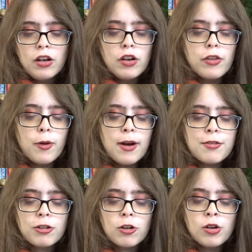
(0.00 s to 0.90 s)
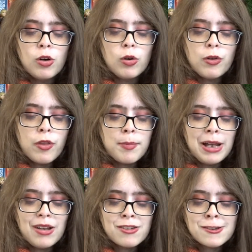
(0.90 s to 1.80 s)
Though I've grown old, the
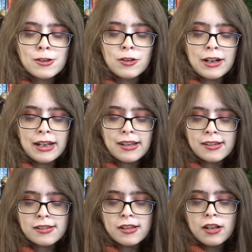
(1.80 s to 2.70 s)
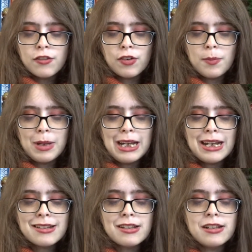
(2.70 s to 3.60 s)
bell still rings for me
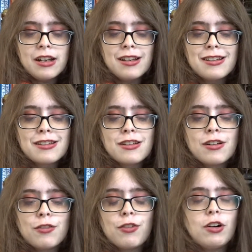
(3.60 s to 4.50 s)
as it does for